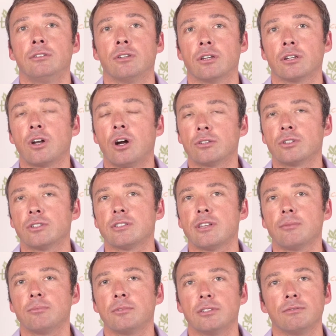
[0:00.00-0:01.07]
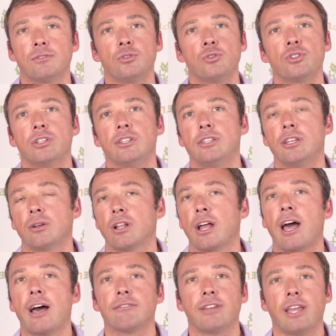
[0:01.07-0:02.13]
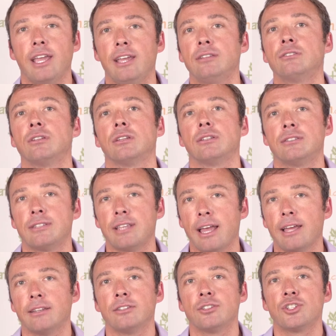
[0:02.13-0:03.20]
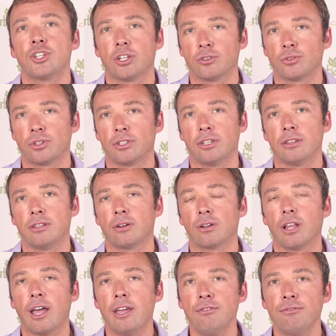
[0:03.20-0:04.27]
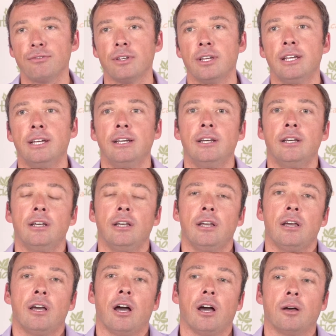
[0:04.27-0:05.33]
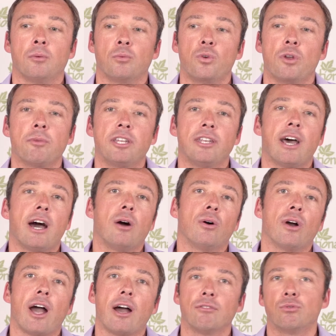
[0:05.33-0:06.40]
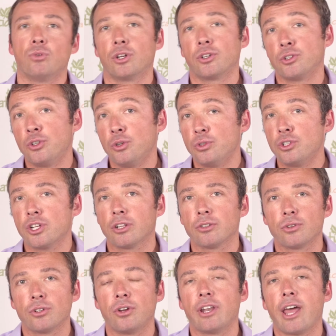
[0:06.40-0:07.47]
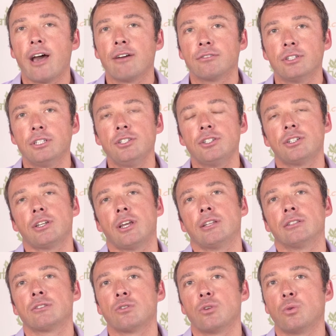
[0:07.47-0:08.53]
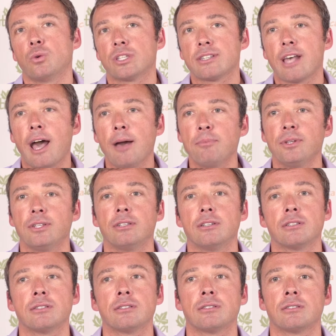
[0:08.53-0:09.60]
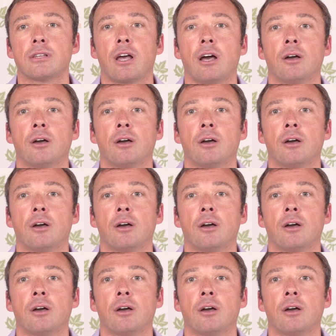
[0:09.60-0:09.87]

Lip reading: to contraceptives, usually they'll have 8 to 10 children in their life. Women now have 1 or 2 children on average. And so what's happened is